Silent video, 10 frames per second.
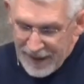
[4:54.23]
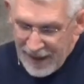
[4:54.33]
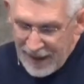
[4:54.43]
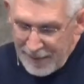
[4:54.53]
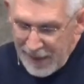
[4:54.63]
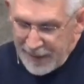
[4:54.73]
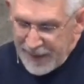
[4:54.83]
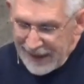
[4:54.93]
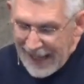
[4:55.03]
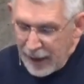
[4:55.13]
uh, might
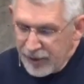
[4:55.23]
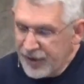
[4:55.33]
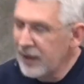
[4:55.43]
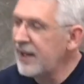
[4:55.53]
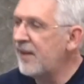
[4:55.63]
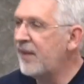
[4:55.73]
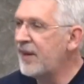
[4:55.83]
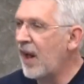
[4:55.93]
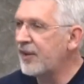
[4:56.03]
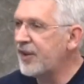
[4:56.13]
be allowed to live
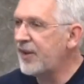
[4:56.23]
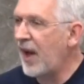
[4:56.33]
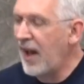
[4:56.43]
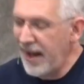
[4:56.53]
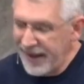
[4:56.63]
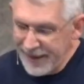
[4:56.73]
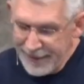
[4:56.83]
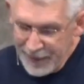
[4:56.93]
and not to die.